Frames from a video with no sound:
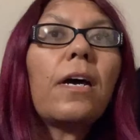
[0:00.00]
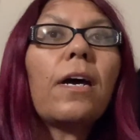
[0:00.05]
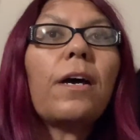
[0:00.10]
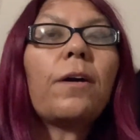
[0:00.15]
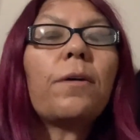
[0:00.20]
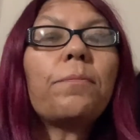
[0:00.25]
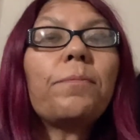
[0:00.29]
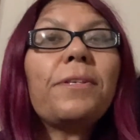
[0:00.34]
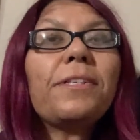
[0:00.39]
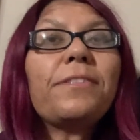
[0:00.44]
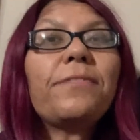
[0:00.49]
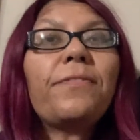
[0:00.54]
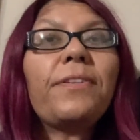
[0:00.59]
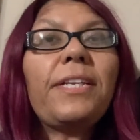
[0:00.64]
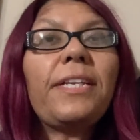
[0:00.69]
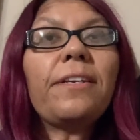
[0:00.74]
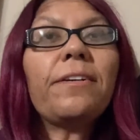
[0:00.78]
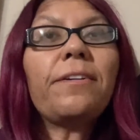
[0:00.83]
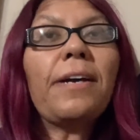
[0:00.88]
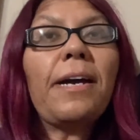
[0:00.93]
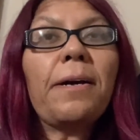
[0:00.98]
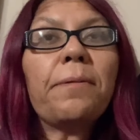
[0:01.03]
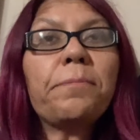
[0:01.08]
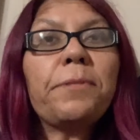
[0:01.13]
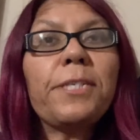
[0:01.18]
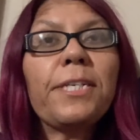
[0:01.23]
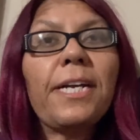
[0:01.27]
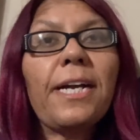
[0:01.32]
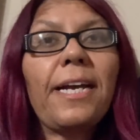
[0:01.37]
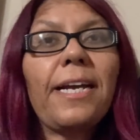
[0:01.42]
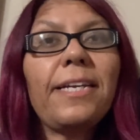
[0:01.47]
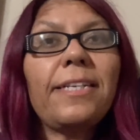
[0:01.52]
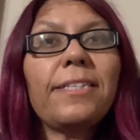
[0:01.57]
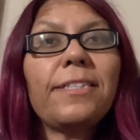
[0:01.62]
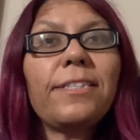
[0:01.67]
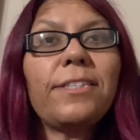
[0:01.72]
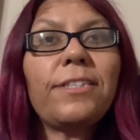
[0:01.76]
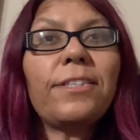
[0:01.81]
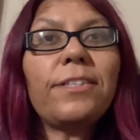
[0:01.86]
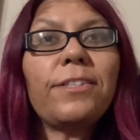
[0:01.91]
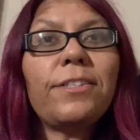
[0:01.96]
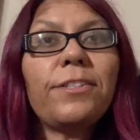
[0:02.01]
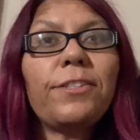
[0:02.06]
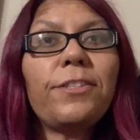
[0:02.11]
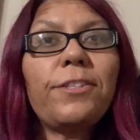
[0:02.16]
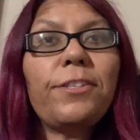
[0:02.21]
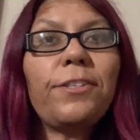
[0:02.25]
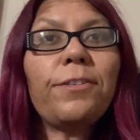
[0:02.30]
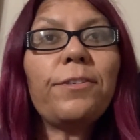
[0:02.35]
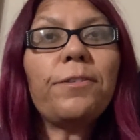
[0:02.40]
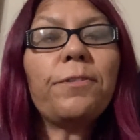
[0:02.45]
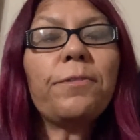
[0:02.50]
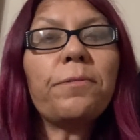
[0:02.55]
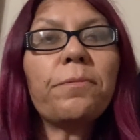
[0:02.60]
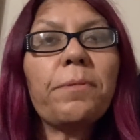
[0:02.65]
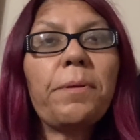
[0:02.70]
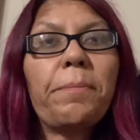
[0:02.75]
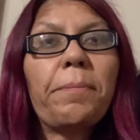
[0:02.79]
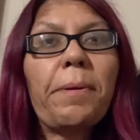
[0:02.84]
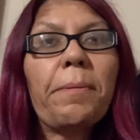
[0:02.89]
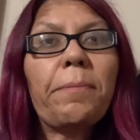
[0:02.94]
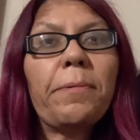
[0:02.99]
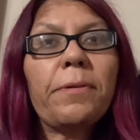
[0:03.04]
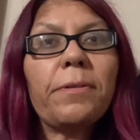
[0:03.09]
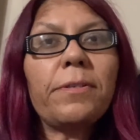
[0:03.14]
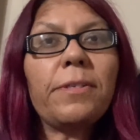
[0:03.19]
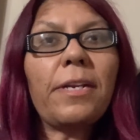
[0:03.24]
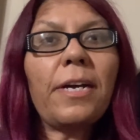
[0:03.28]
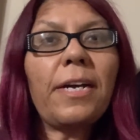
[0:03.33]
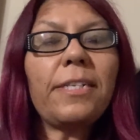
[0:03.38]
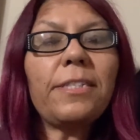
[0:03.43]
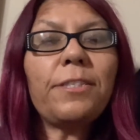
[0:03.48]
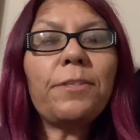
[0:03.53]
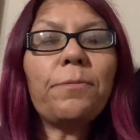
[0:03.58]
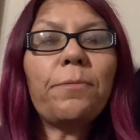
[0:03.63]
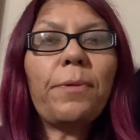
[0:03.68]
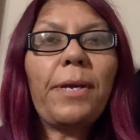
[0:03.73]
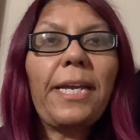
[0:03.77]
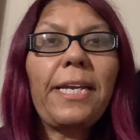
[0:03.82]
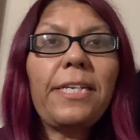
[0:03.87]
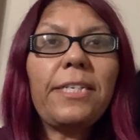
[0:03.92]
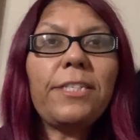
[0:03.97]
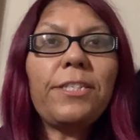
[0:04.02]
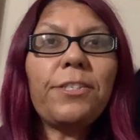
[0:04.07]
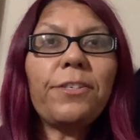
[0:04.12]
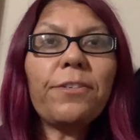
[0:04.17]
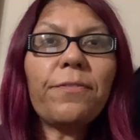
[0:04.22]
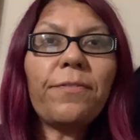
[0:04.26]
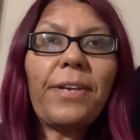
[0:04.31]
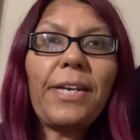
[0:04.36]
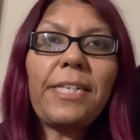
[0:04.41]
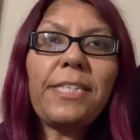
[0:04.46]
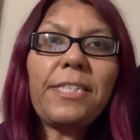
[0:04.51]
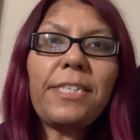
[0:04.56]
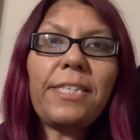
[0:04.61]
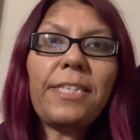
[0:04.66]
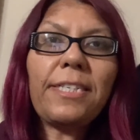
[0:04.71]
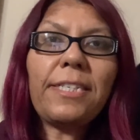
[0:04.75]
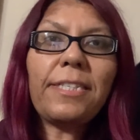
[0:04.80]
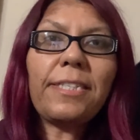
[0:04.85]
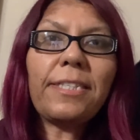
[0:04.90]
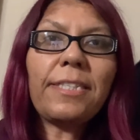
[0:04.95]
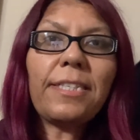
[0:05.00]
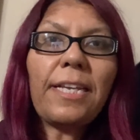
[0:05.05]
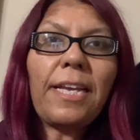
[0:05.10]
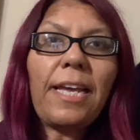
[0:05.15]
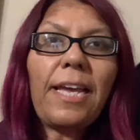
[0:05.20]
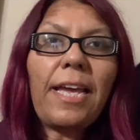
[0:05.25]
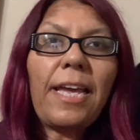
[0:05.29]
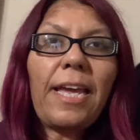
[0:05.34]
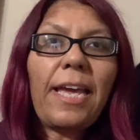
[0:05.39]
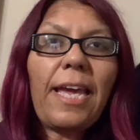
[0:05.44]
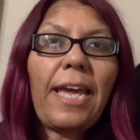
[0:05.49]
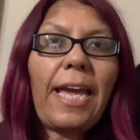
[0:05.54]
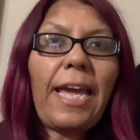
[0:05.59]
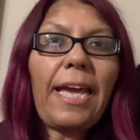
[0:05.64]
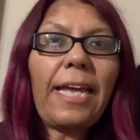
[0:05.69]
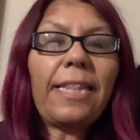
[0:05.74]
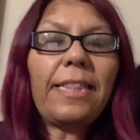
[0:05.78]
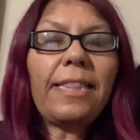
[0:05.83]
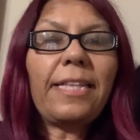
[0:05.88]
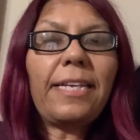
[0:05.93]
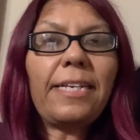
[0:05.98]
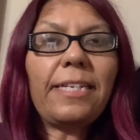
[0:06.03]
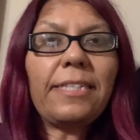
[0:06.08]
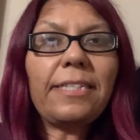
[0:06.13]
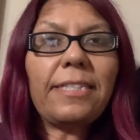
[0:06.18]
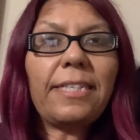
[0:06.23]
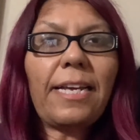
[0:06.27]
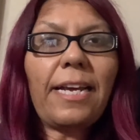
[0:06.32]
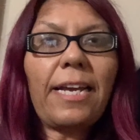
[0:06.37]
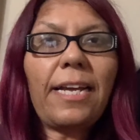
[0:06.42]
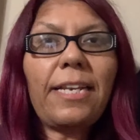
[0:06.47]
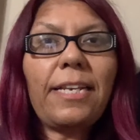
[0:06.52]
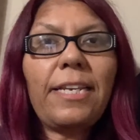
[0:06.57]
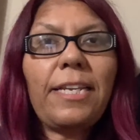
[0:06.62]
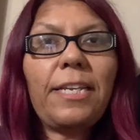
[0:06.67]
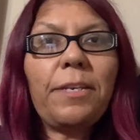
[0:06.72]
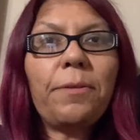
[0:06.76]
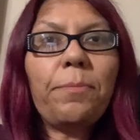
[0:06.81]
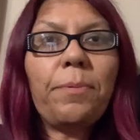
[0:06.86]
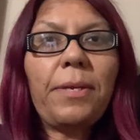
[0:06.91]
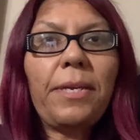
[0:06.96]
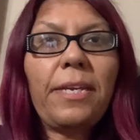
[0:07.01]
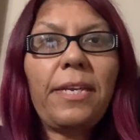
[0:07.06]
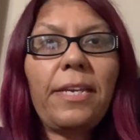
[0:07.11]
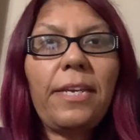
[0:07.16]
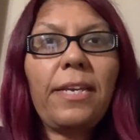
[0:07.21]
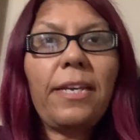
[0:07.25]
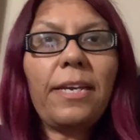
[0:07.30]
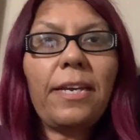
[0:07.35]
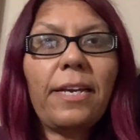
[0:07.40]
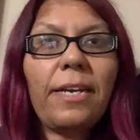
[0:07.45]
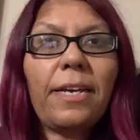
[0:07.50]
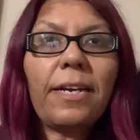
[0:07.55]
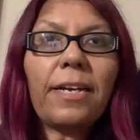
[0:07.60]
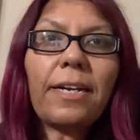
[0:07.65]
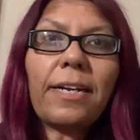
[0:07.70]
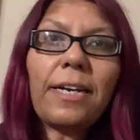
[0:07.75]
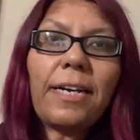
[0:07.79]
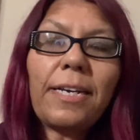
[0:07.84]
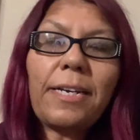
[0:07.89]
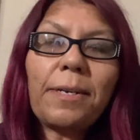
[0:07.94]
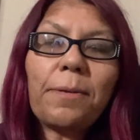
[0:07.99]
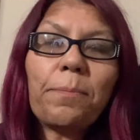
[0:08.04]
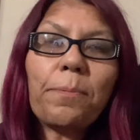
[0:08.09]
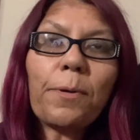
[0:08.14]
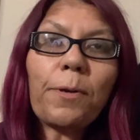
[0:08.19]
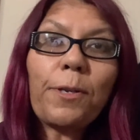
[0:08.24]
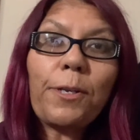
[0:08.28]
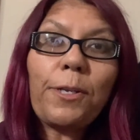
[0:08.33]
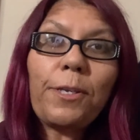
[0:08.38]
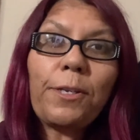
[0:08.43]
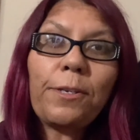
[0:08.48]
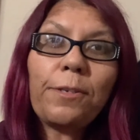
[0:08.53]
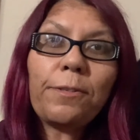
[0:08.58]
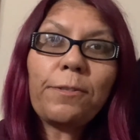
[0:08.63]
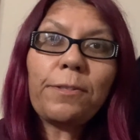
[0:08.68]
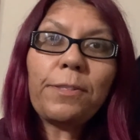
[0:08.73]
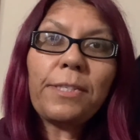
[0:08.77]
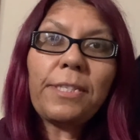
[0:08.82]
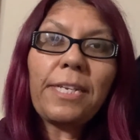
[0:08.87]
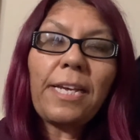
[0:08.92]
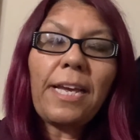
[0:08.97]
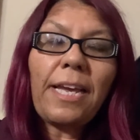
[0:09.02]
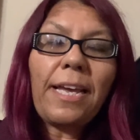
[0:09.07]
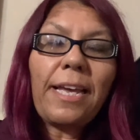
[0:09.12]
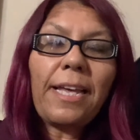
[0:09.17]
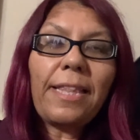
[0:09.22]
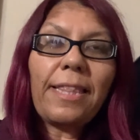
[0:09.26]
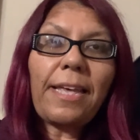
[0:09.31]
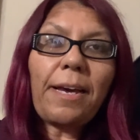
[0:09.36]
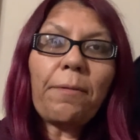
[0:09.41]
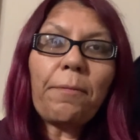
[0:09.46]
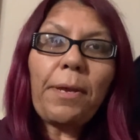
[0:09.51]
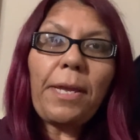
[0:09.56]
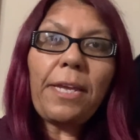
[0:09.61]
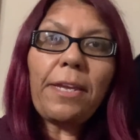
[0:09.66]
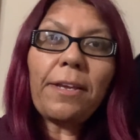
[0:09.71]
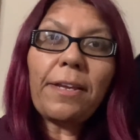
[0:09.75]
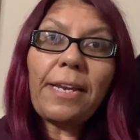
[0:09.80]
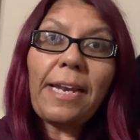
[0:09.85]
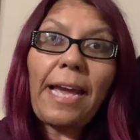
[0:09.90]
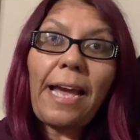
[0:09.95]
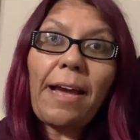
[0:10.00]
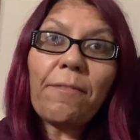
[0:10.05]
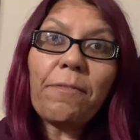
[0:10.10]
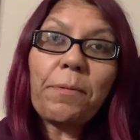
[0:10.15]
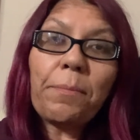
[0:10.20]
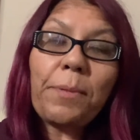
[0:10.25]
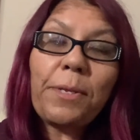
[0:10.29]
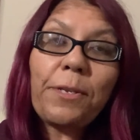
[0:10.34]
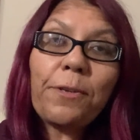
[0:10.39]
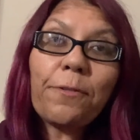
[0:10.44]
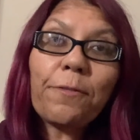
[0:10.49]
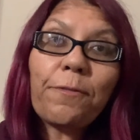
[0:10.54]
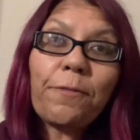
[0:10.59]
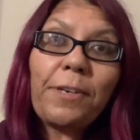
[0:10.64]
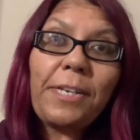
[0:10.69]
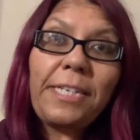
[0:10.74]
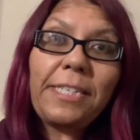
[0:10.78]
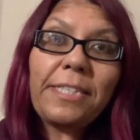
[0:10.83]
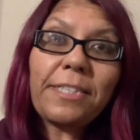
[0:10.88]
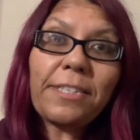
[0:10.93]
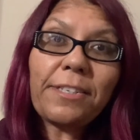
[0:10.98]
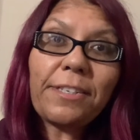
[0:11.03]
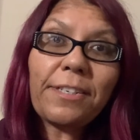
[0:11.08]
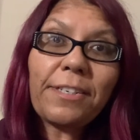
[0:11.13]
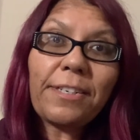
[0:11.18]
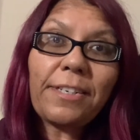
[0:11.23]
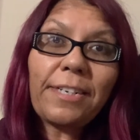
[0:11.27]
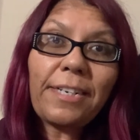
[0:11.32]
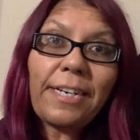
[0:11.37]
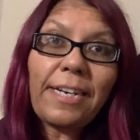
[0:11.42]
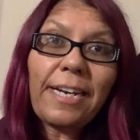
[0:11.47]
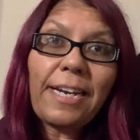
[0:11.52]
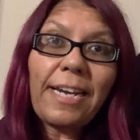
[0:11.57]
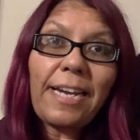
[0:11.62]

I hope this video helped you guys to remember not to waste your veggies and things that need to be cut up or used. That way you can have them in your freezer.